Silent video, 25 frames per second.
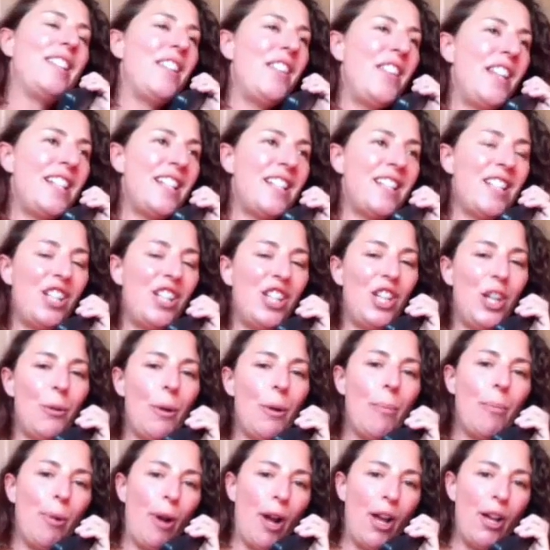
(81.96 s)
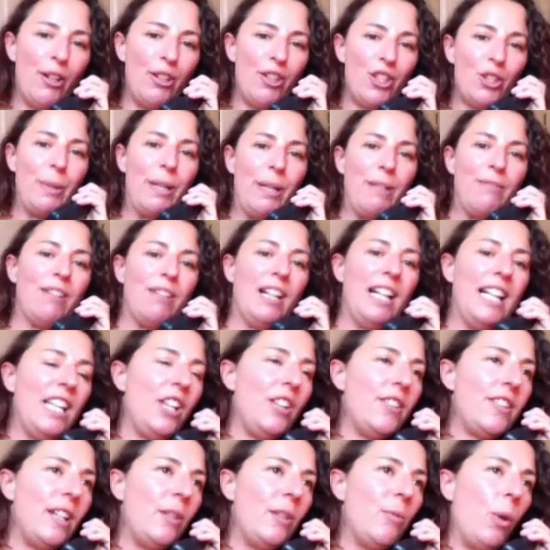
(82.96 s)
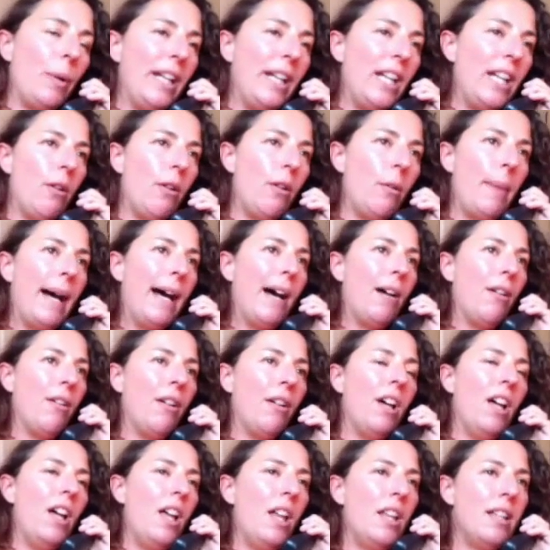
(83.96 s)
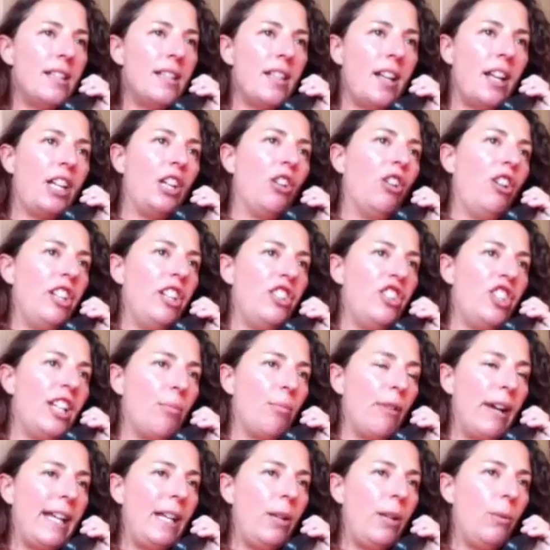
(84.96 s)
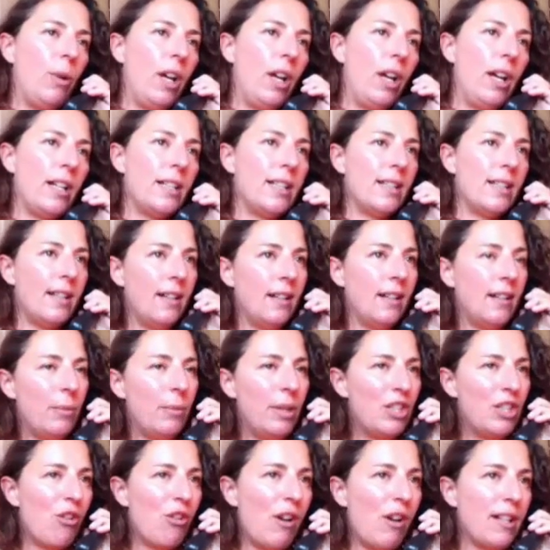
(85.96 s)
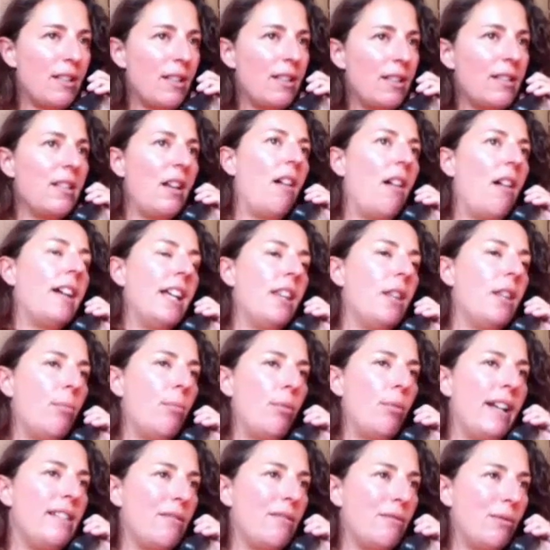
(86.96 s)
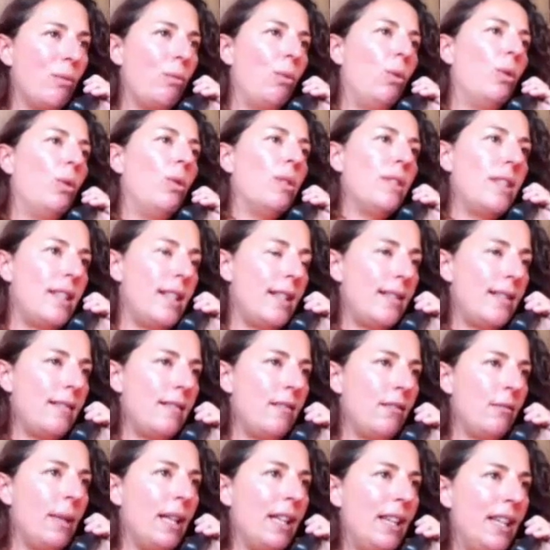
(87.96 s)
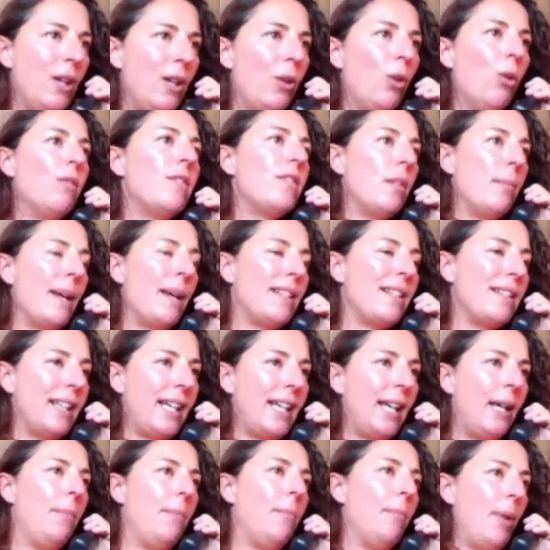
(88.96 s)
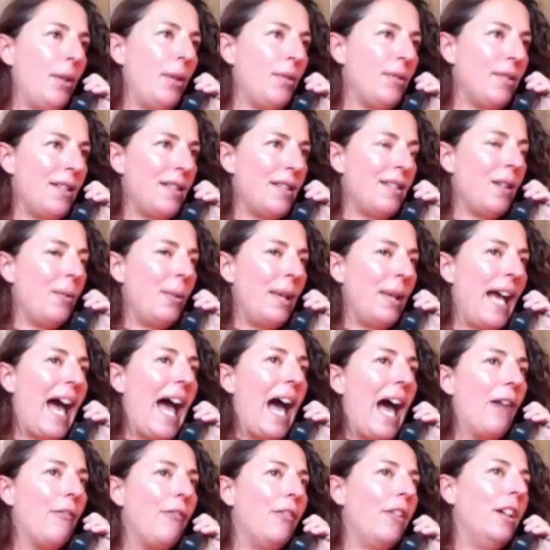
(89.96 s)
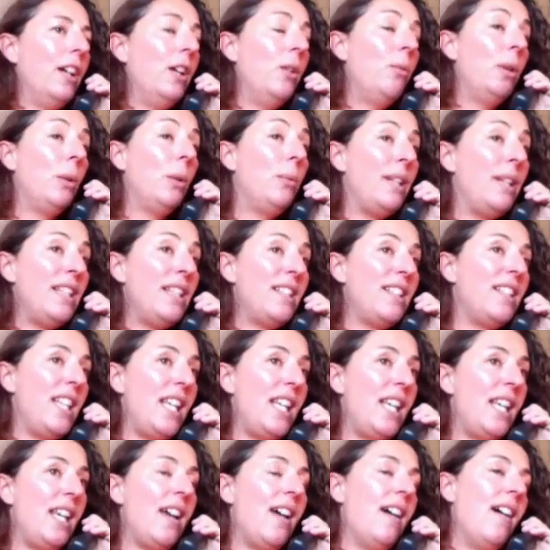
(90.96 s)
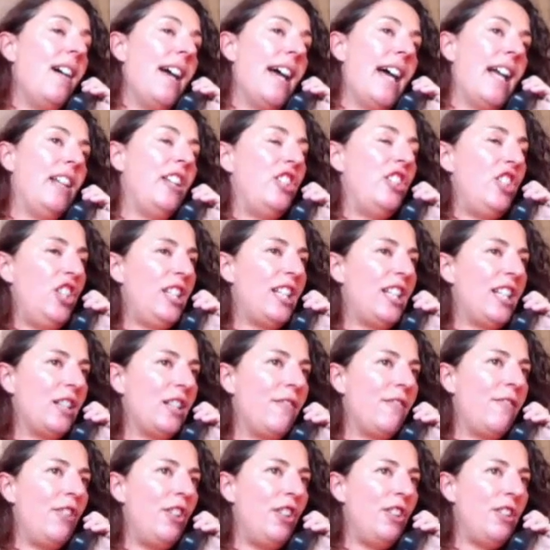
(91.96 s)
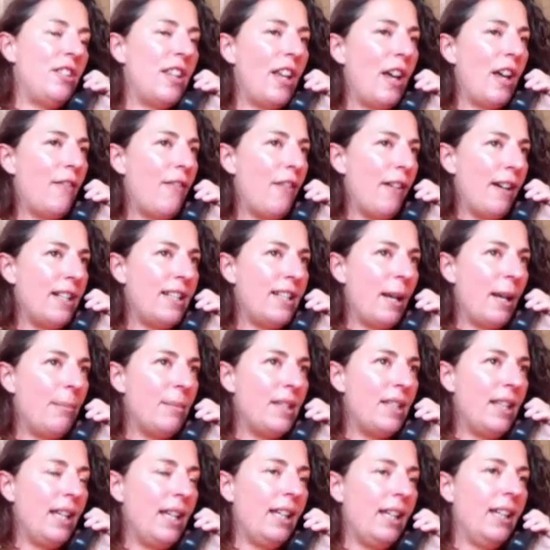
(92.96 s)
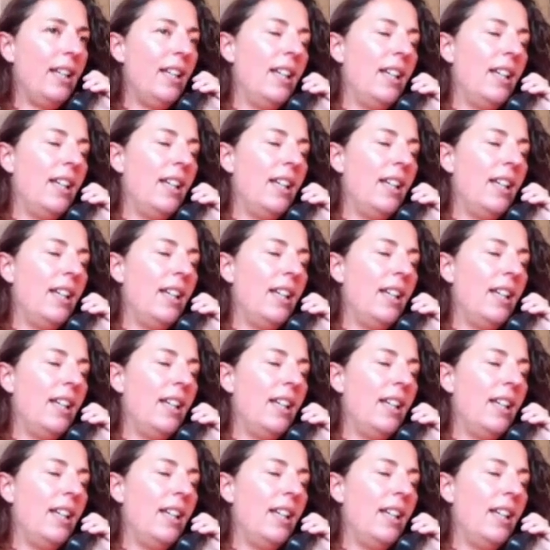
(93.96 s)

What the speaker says: so this is a new approach. We're really using what we know about psychology and how it works, and we're trying to target the brain's reward system and the automatic impulses that we have when we see energy-dense foods that are very tempting.